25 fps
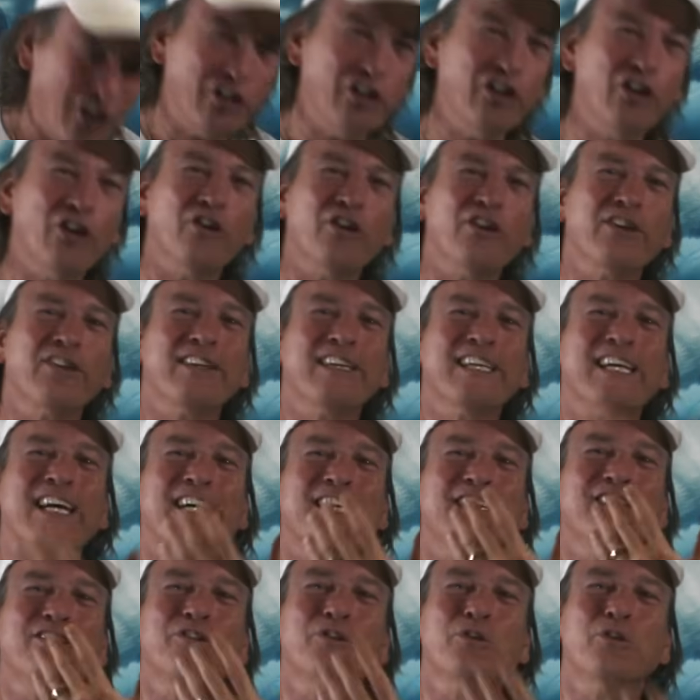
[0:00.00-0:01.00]
The only thing
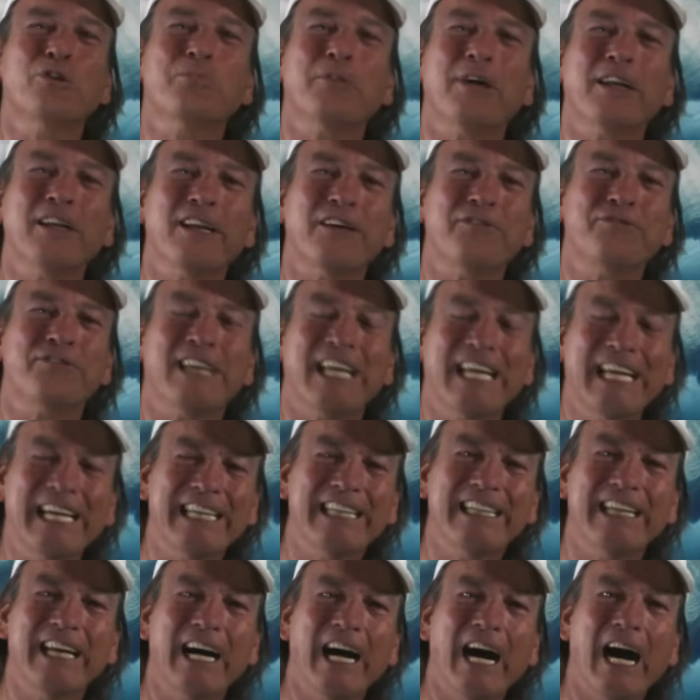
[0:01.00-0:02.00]
I could do with my left
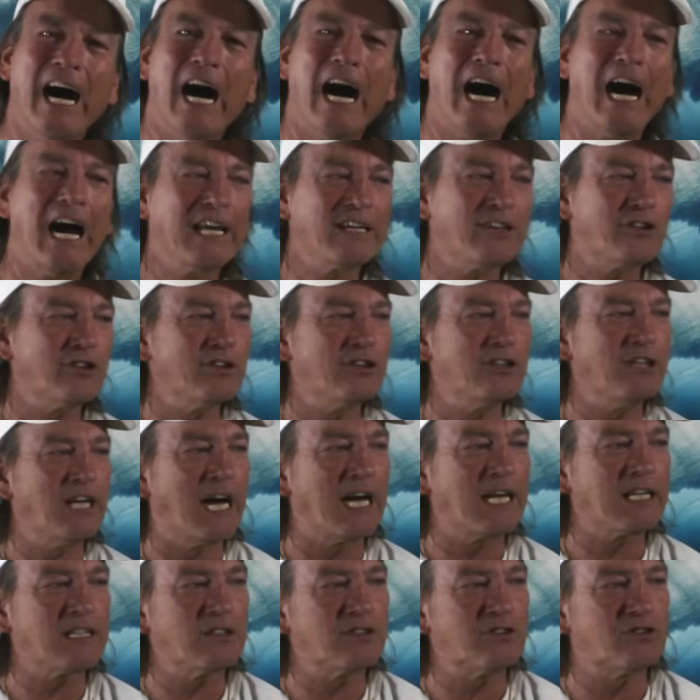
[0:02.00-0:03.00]
hand, I
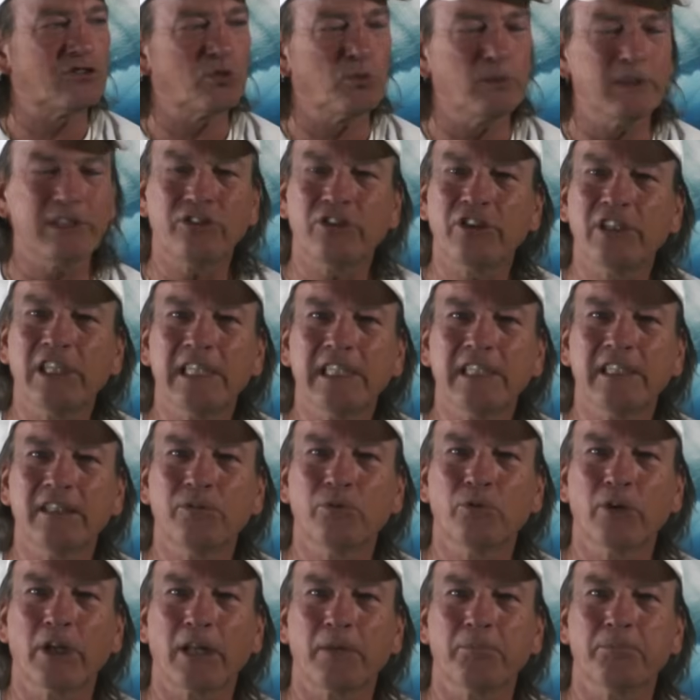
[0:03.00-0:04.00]
could switch hit
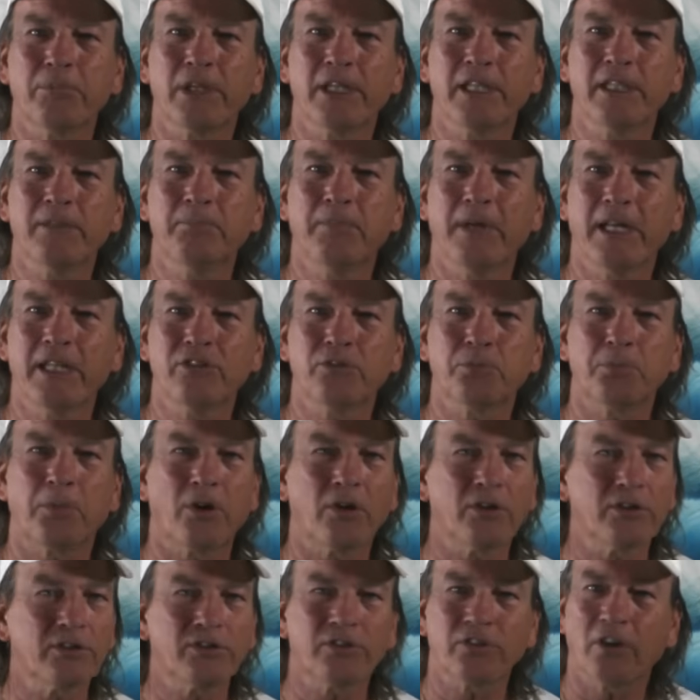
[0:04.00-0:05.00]
when I played
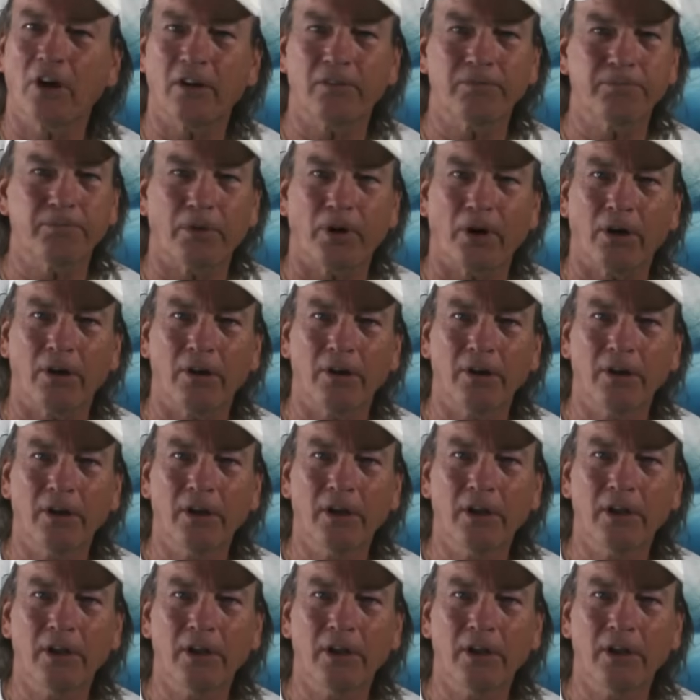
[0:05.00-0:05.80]
baseball and softball.